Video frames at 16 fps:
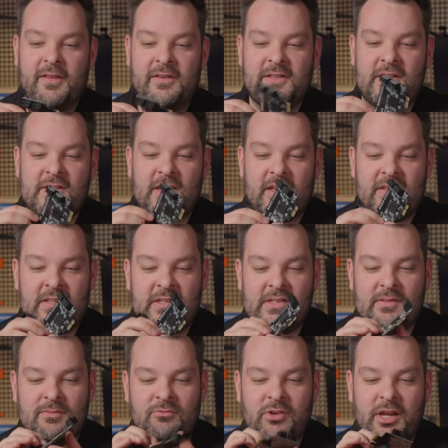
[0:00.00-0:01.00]
This is a
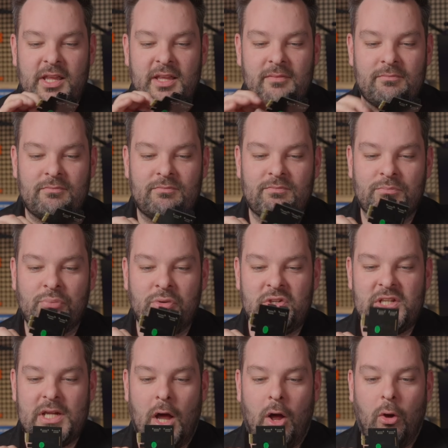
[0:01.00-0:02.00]
really
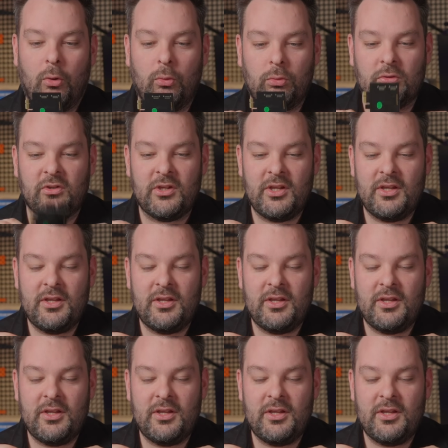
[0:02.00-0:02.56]
pretty old